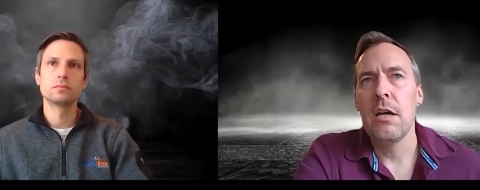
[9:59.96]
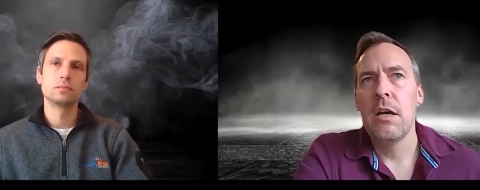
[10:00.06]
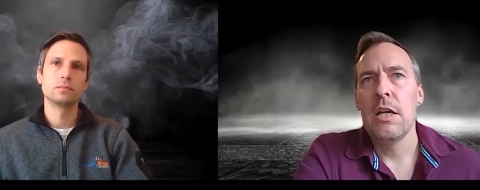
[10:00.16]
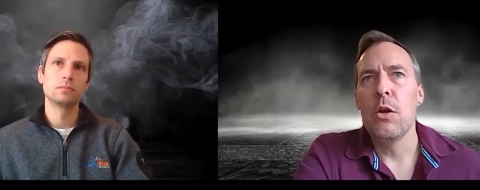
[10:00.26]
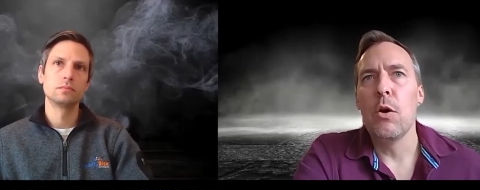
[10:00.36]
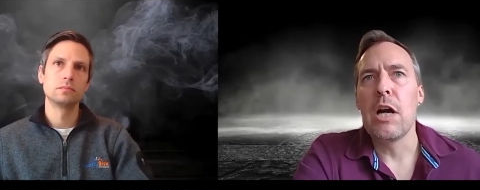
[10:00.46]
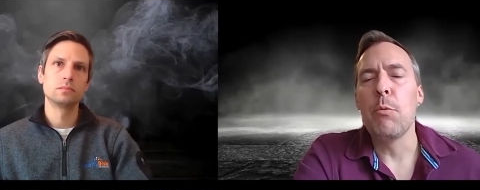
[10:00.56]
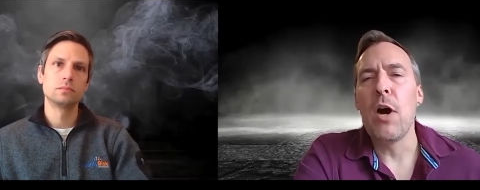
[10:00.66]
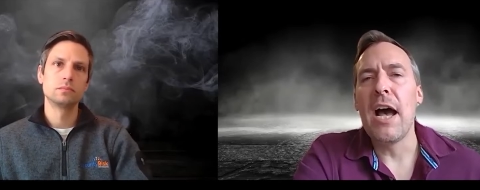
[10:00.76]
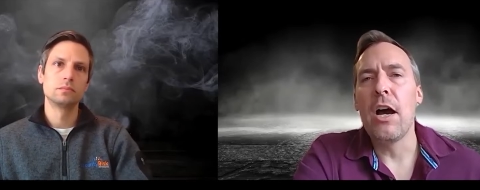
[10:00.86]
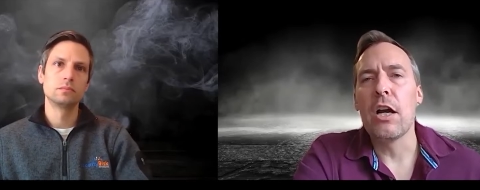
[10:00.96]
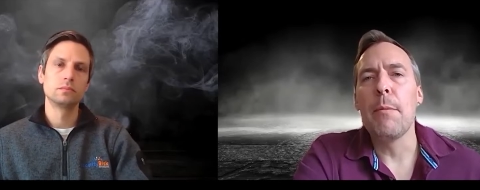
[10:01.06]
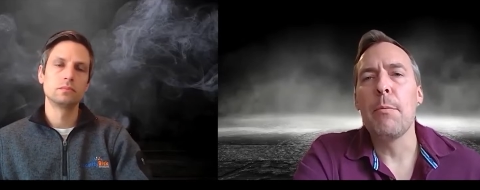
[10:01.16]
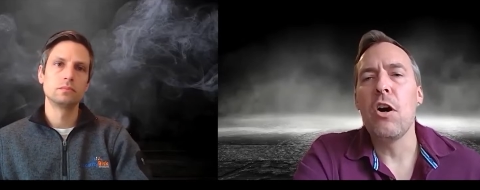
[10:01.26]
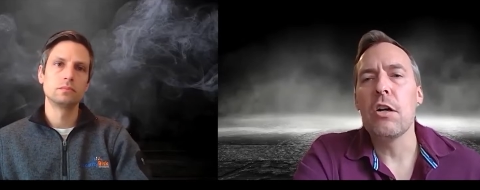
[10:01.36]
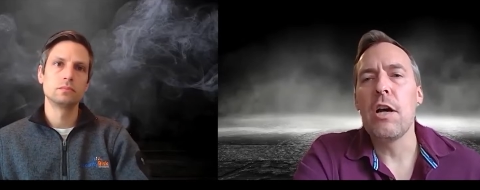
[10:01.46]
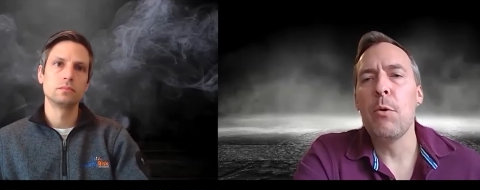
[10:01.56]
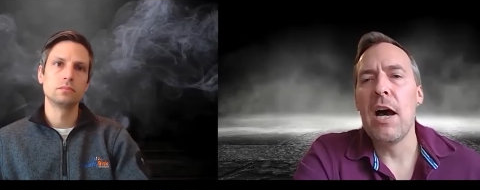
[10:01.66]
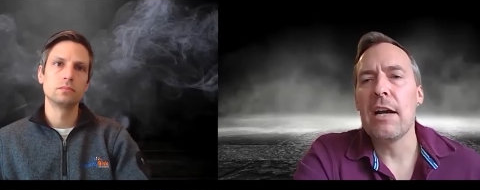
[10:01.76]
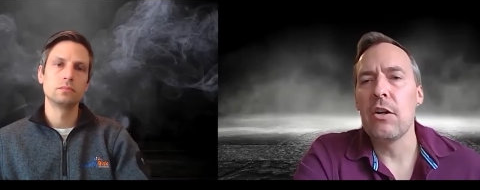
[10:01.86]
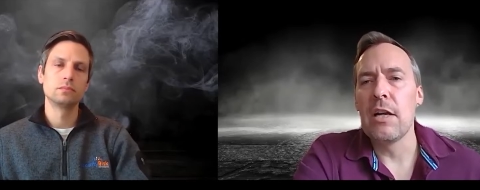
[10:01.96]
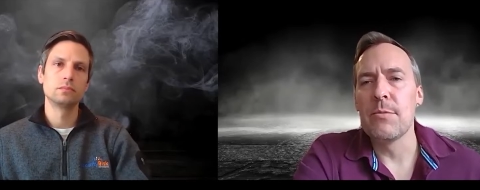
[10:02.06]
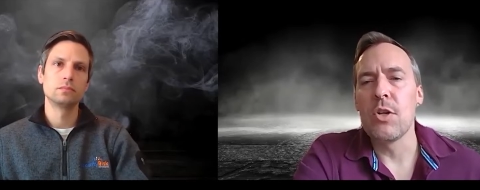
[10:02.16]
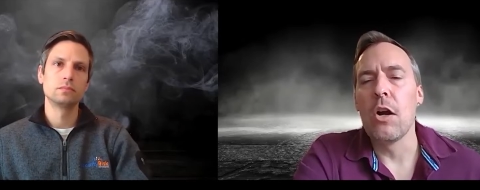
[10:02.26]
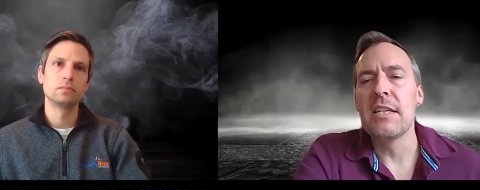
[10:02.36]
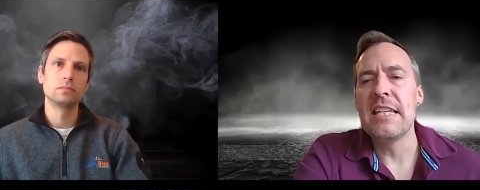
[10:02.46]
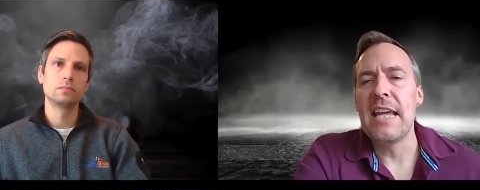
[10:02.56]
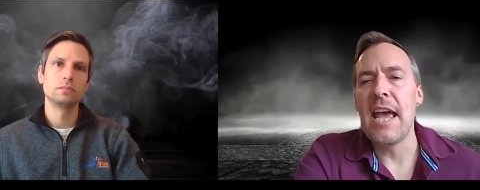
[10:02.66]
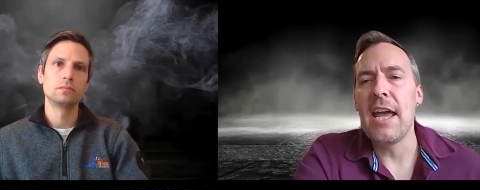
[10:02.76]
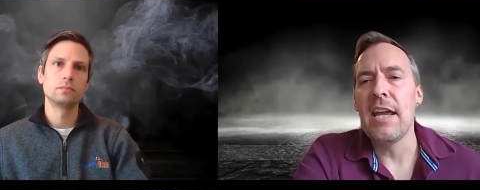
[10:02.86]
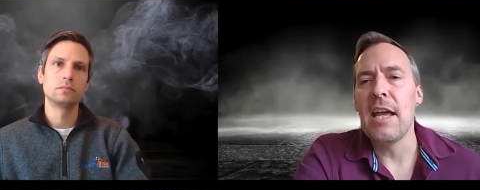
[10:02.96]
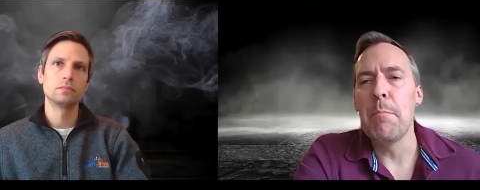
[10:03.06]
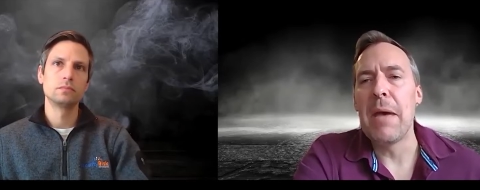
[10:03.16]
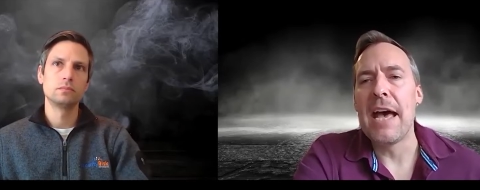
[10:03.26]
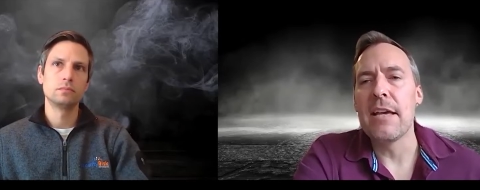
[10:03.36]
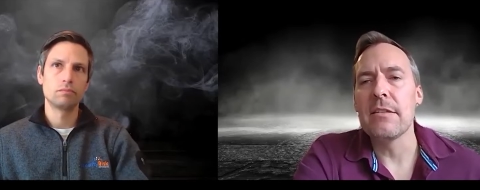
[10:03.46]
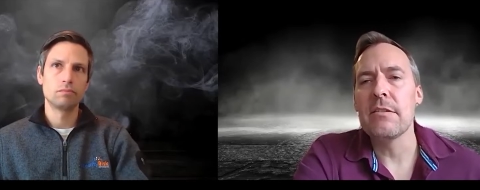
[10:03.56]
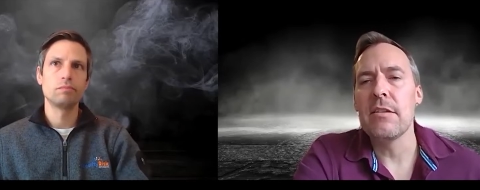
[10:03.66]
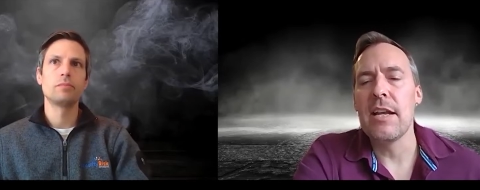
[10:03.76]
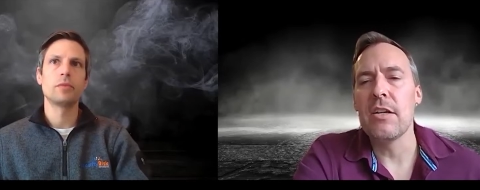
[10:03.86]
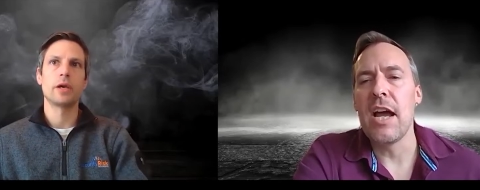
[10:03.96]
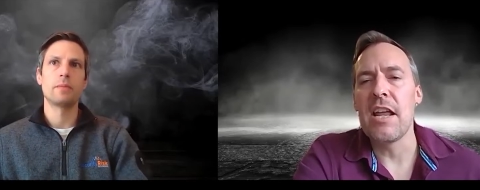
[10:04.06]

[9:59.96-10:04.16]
Speaker 1: you know, a couple a couple a couple acronyms, RTA and BAS, and and I